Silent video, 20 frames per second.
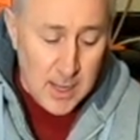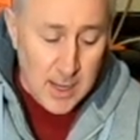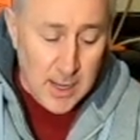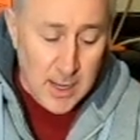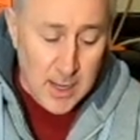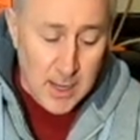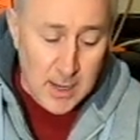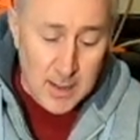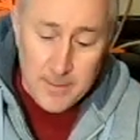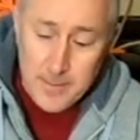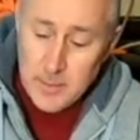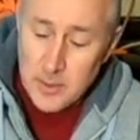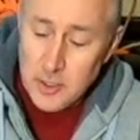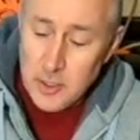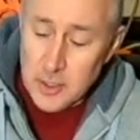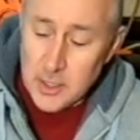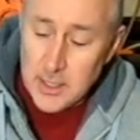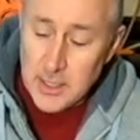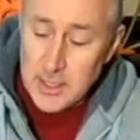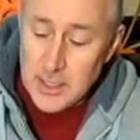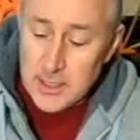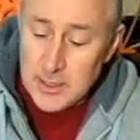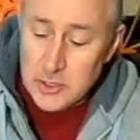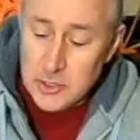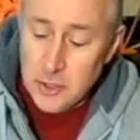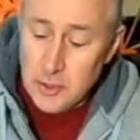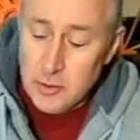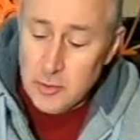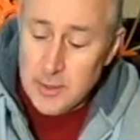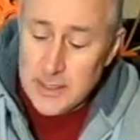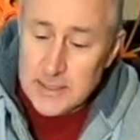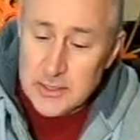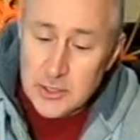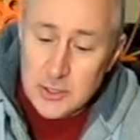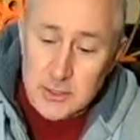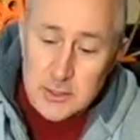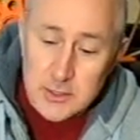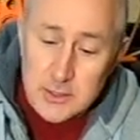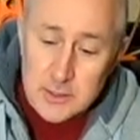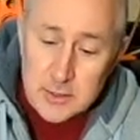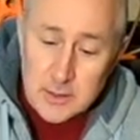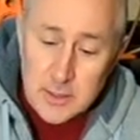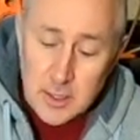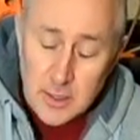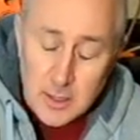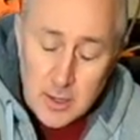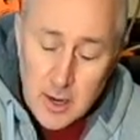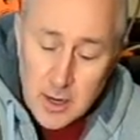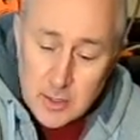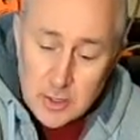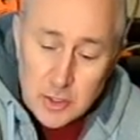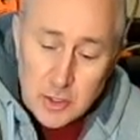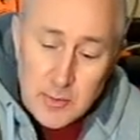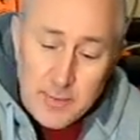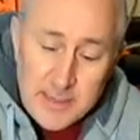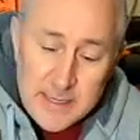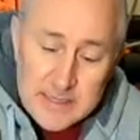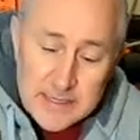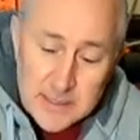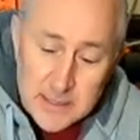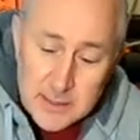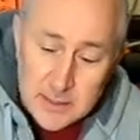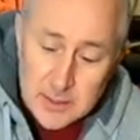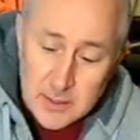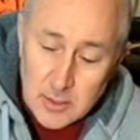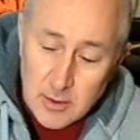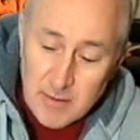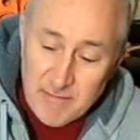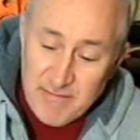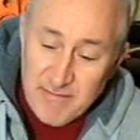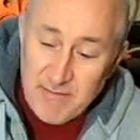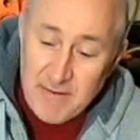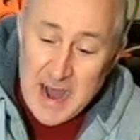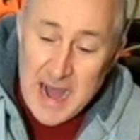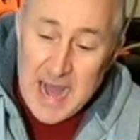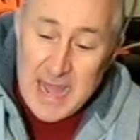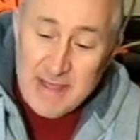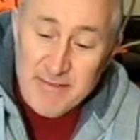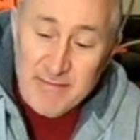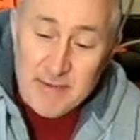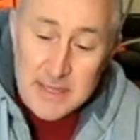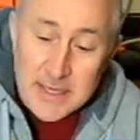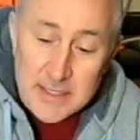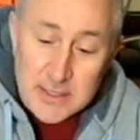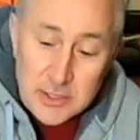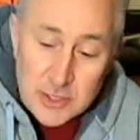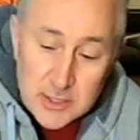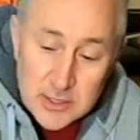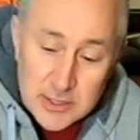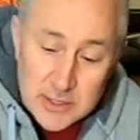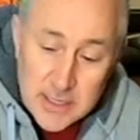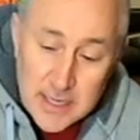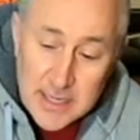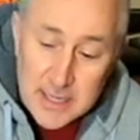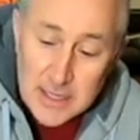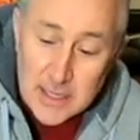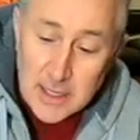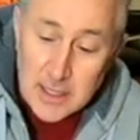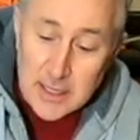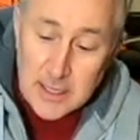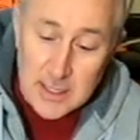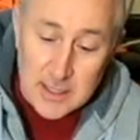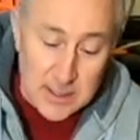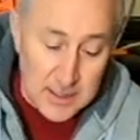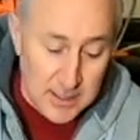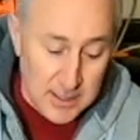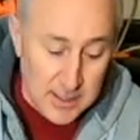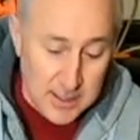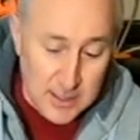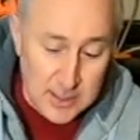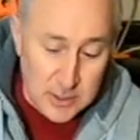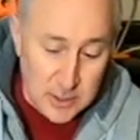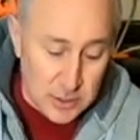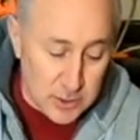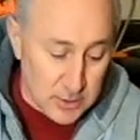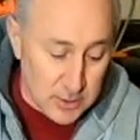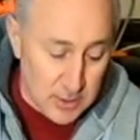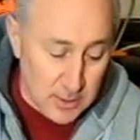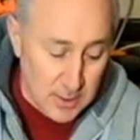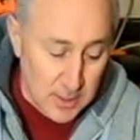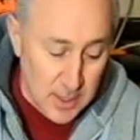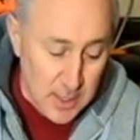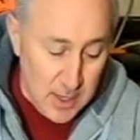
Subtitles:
you're going to need 2 inches or 2 pieces that are 5 inches in length each.